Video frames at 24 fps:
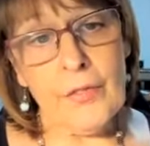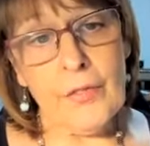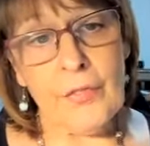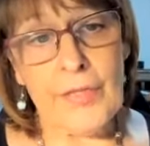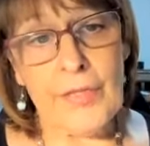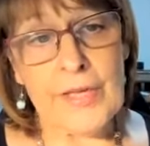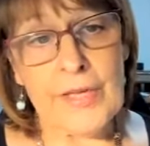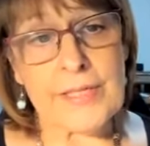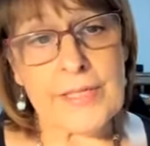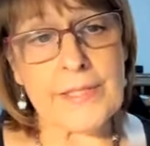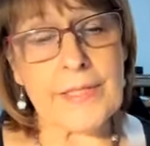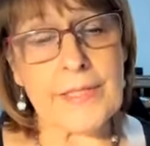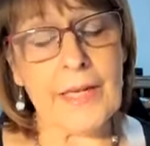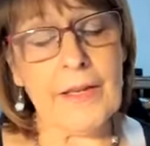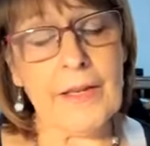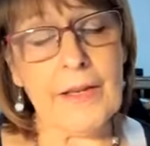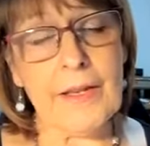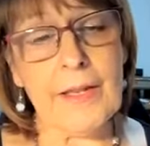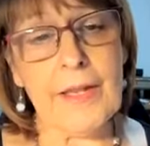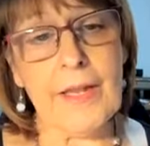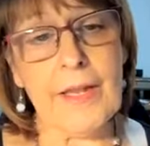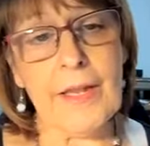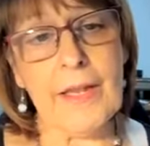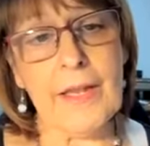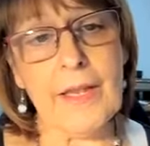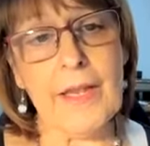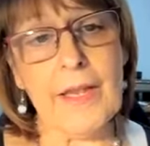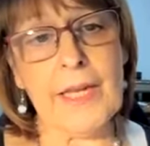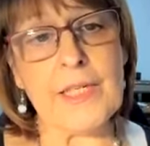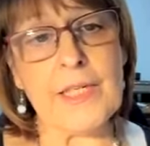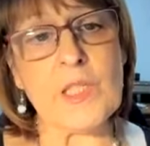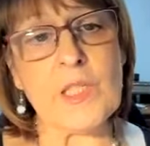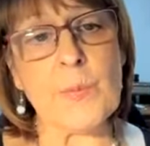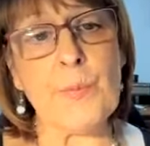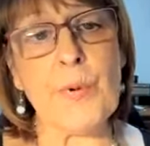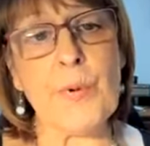This
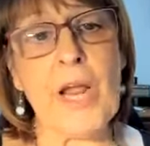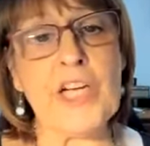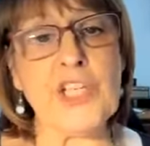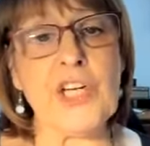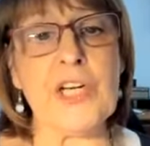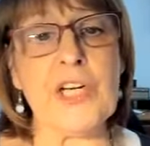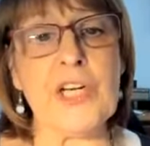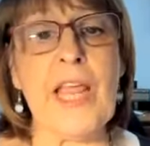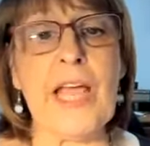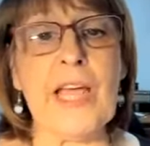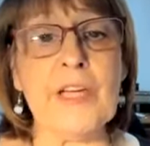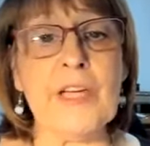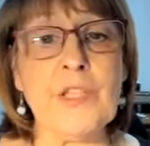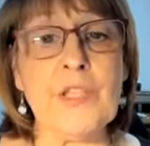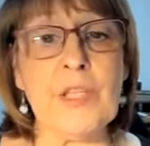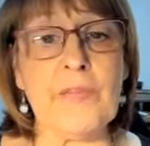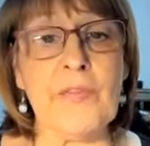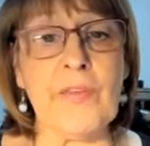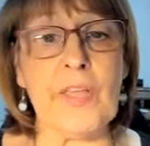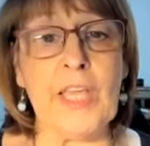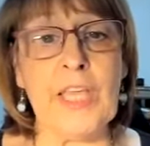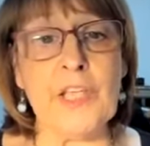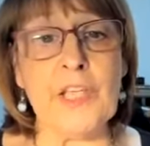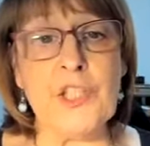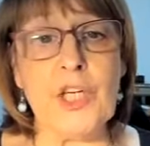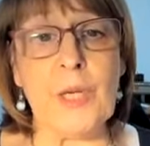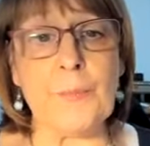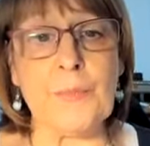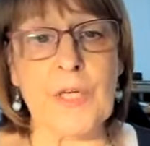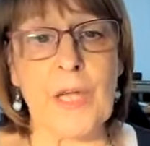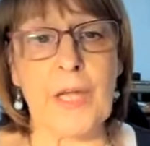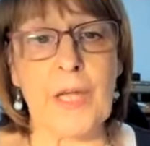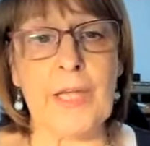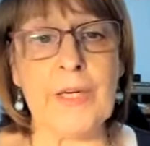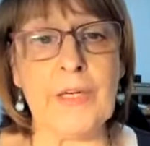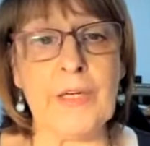expression, out of
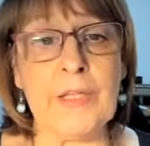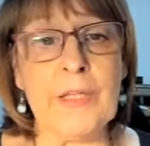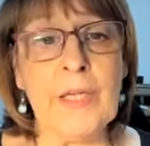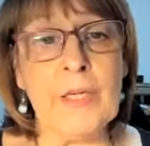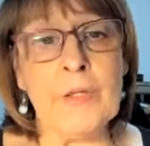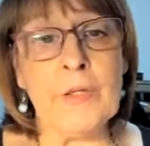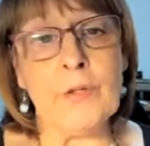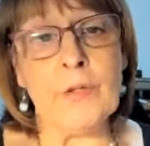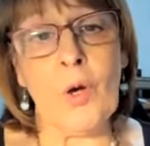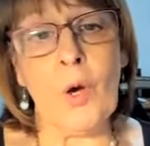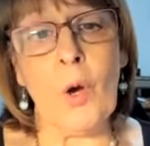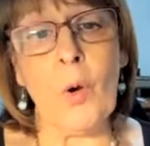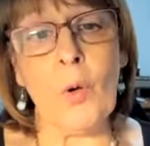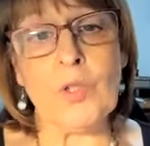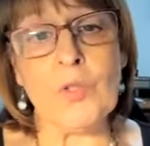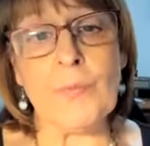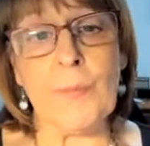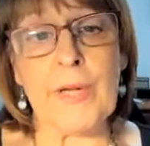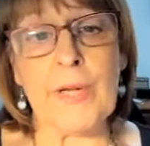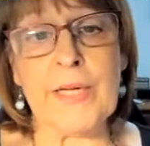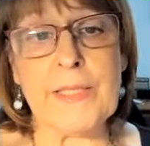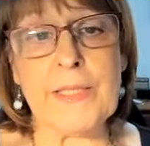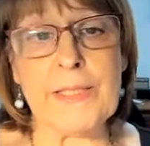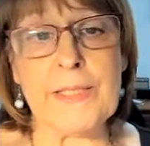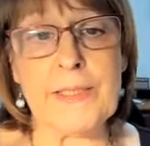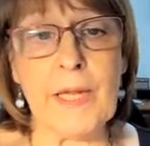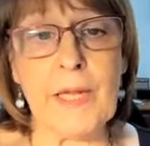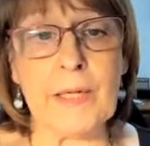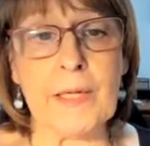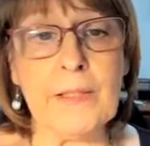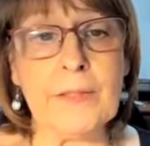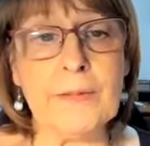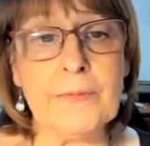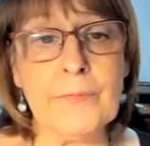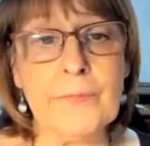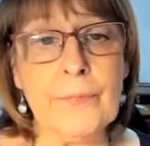Egypt I called my
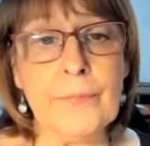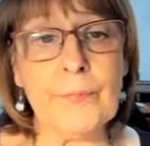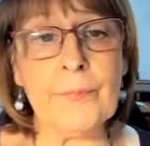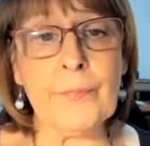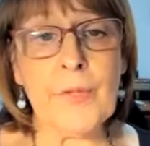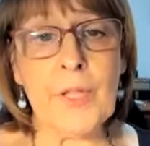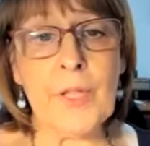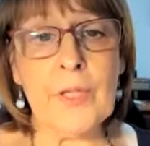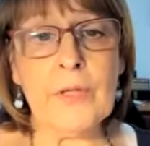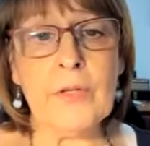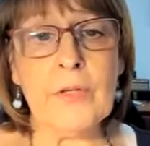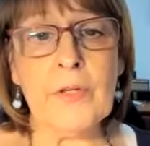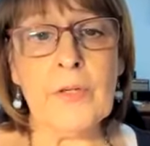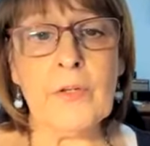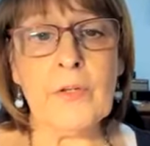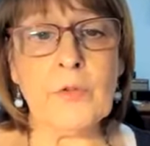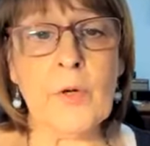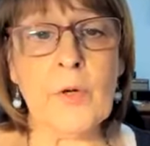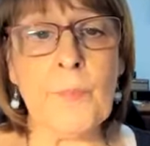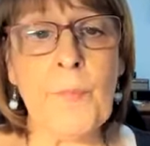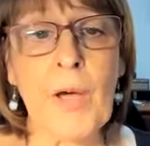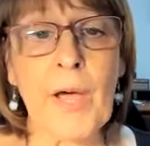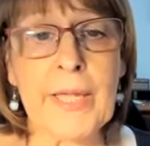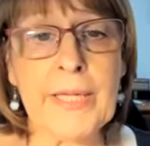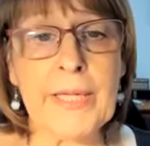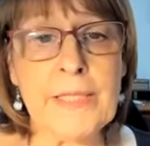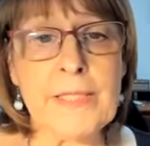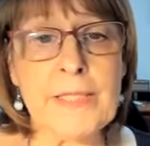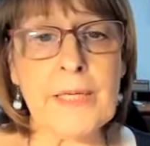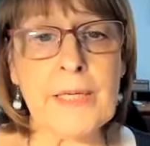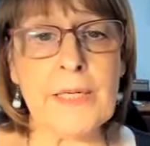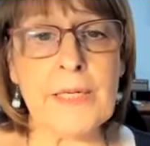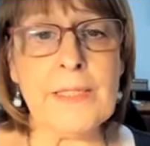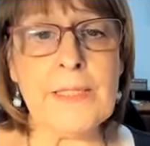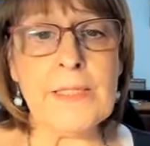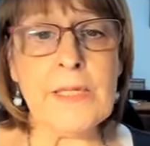son,
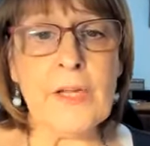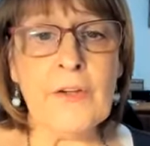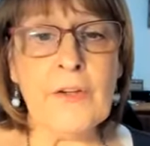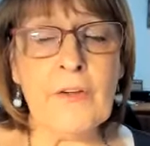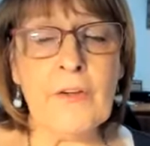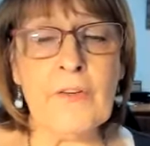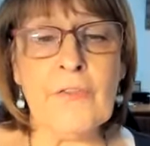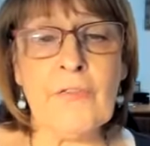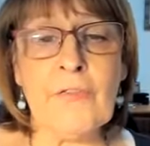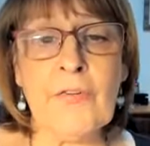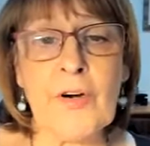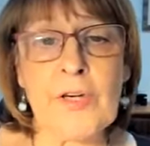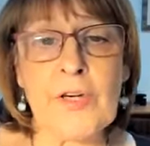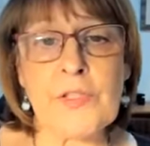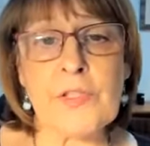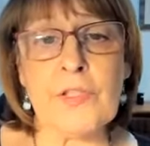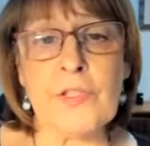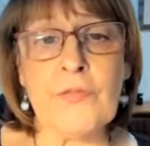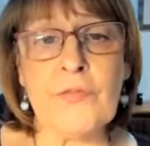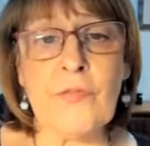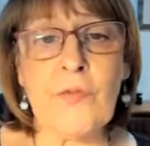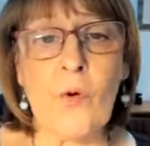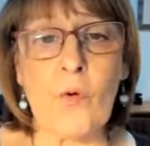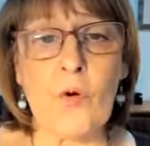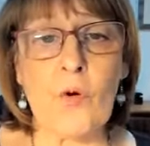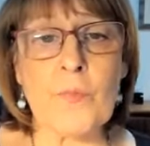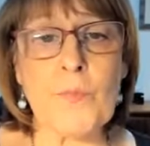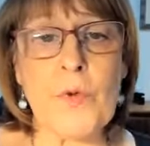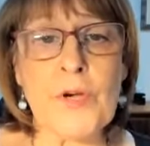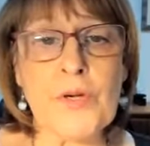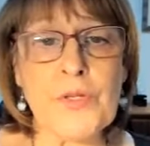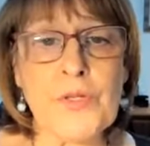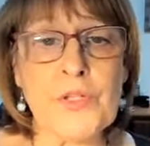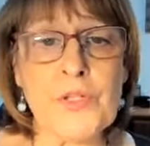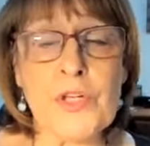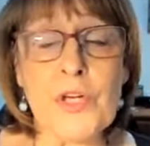reminds us first and
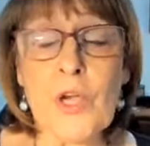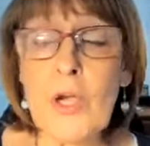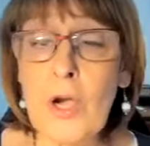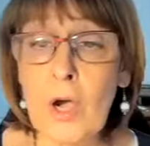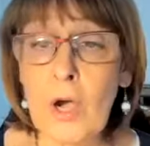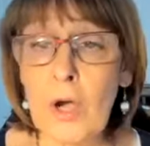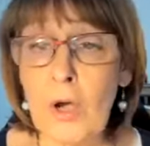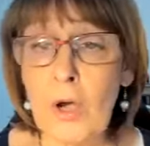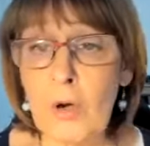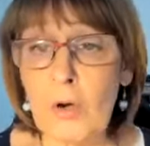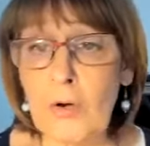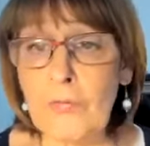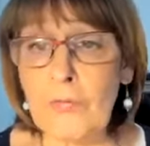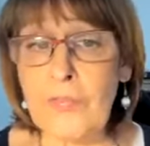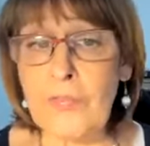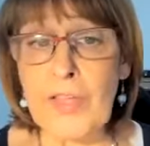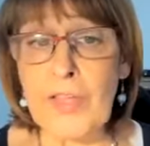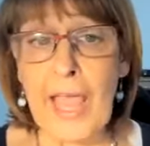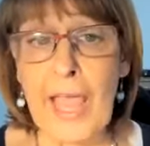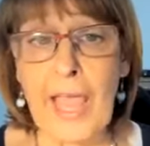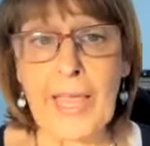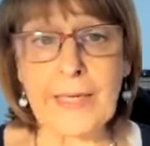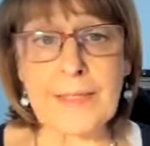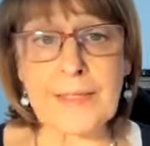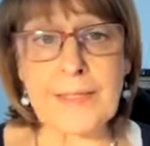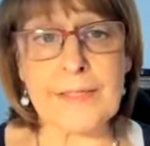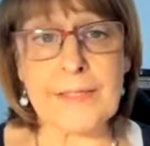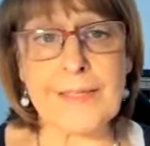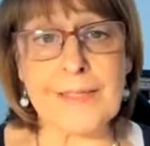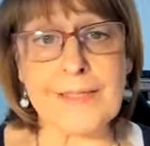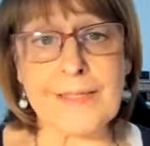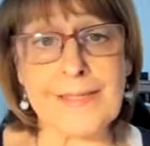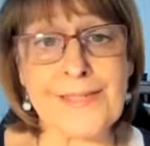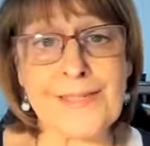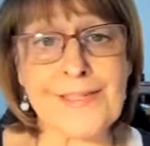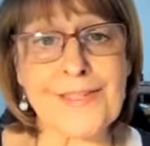foremost of the
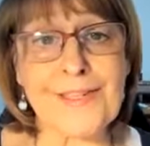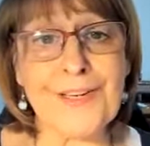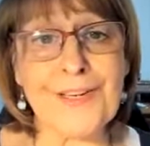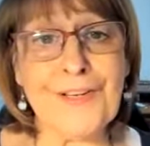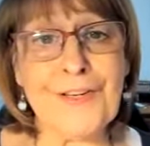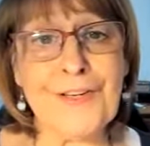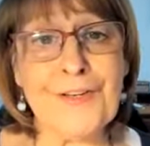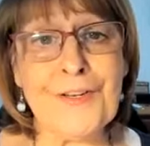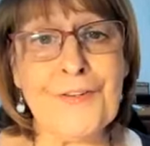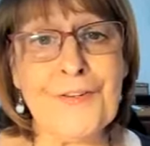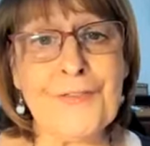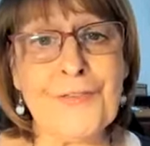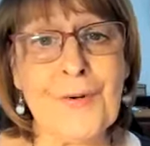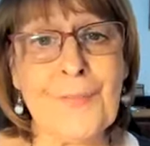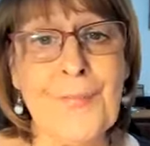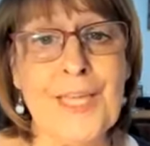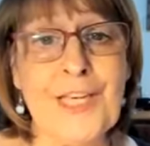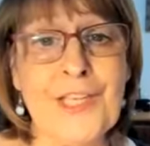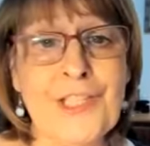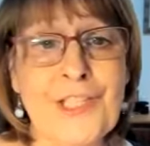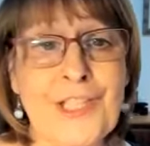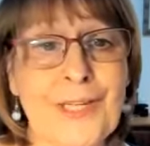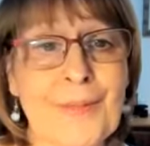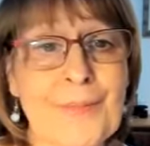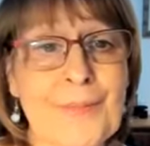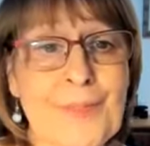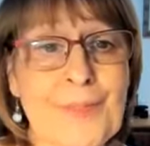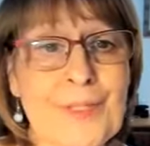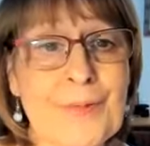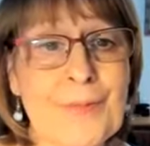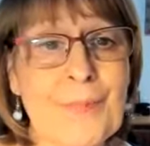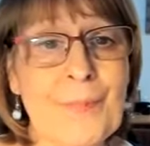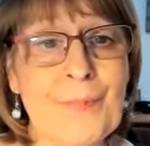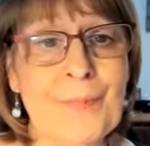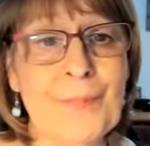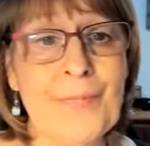Exodus from Egypt
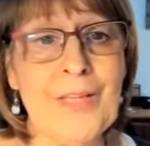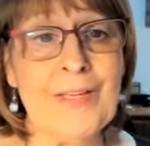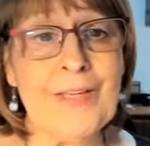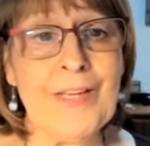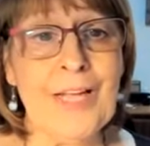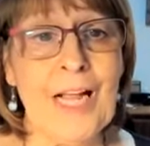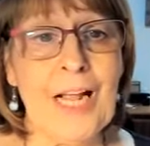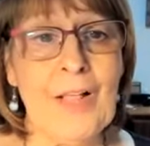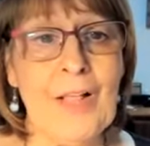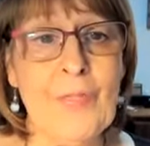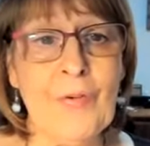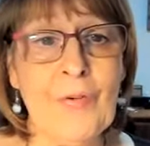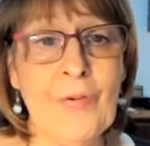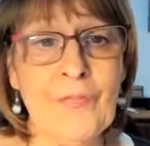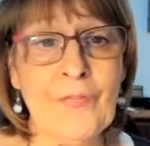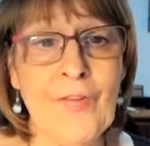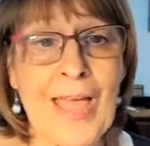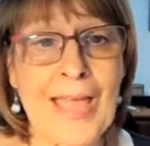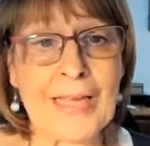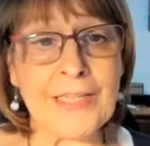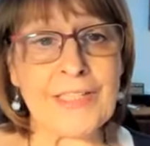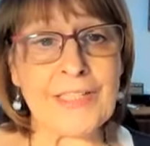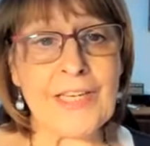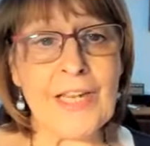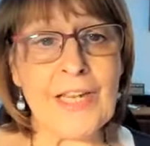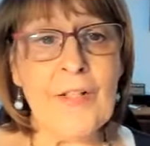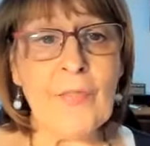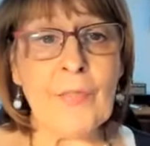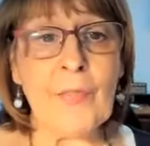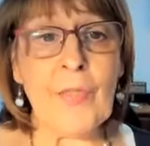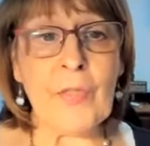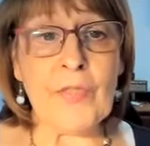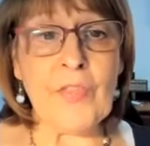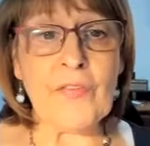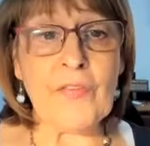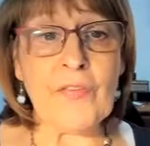and the fact
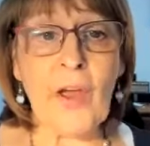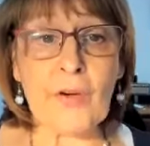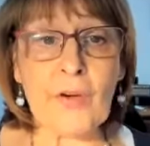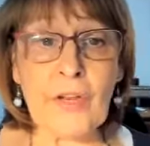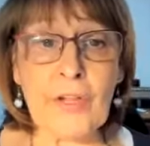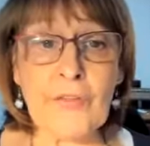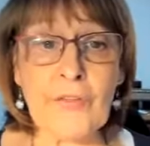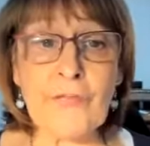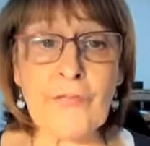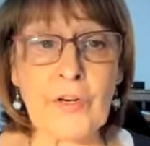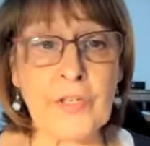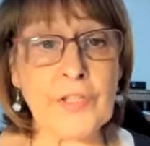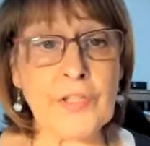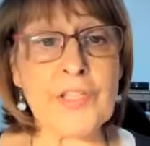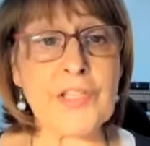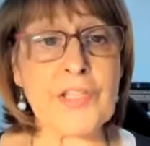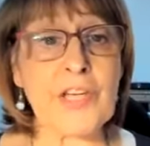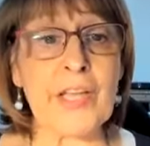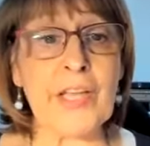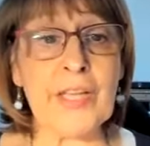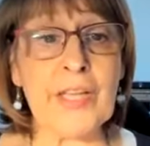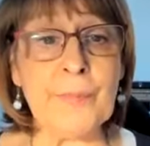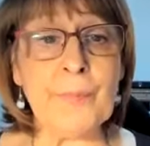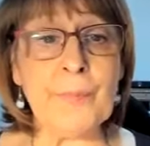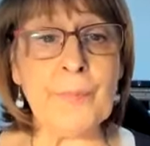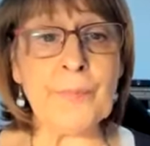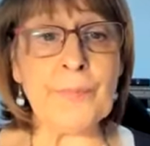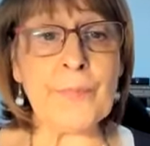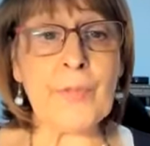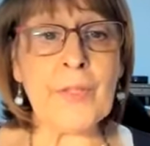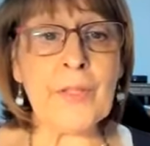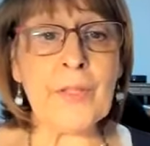that the very first time